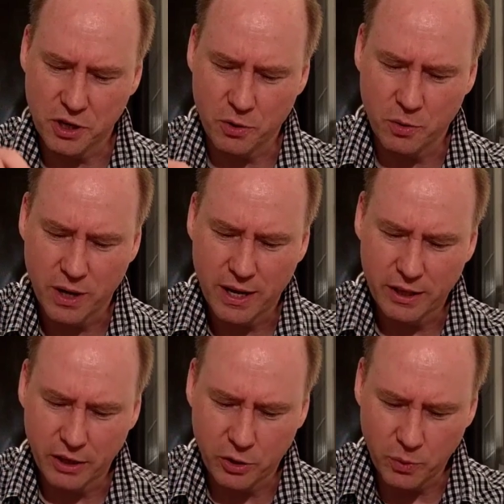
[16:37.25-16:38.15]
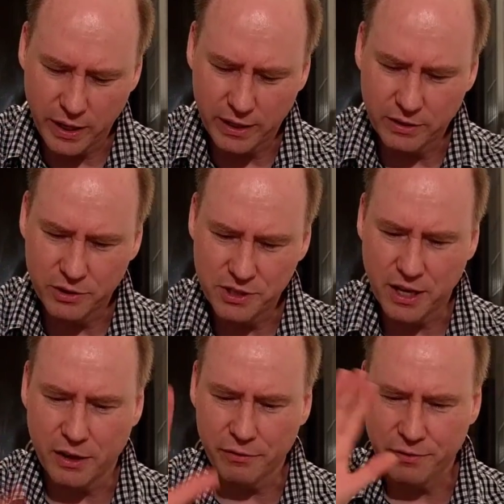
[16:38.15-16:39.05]
So the queen
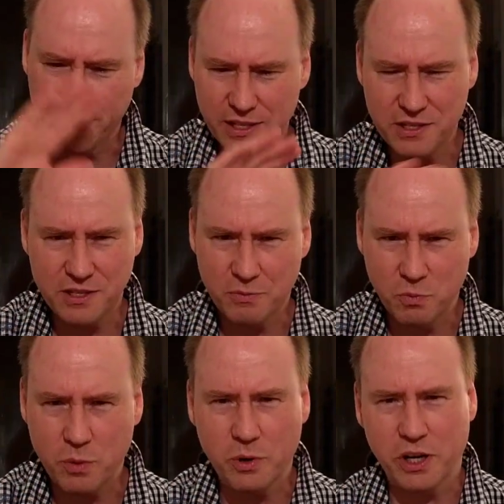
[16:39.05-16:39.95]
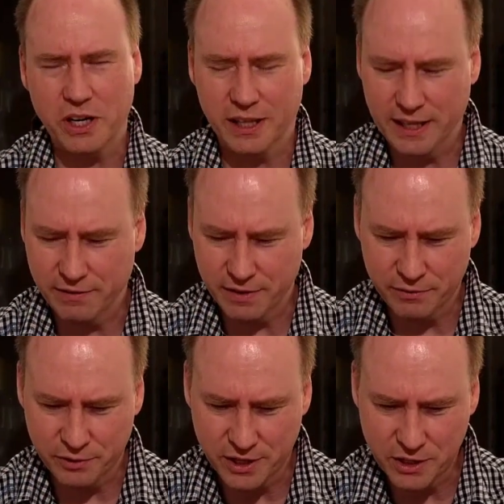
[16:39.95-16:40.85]
herself, that's where we're going to leave
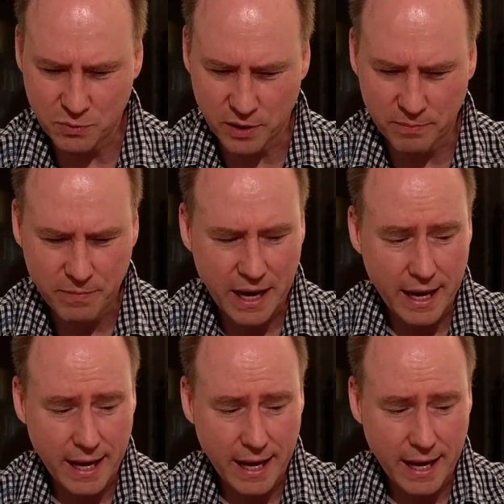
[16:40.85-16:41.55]
it for this one.